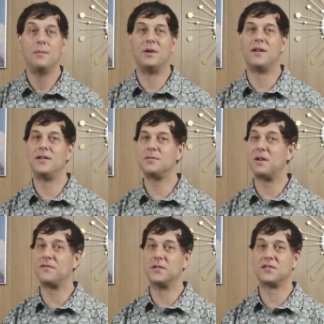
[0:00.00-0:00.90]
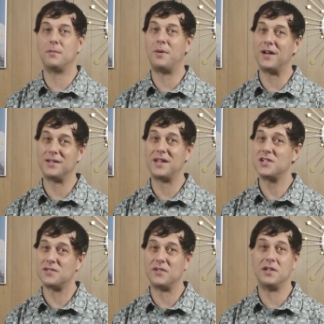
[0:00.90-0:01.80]
but it is my first
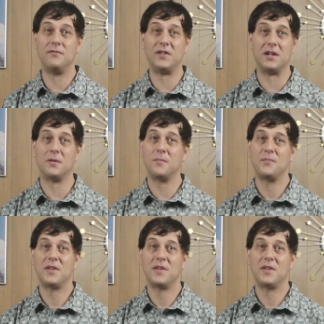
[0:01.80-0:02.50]
compilation vi video.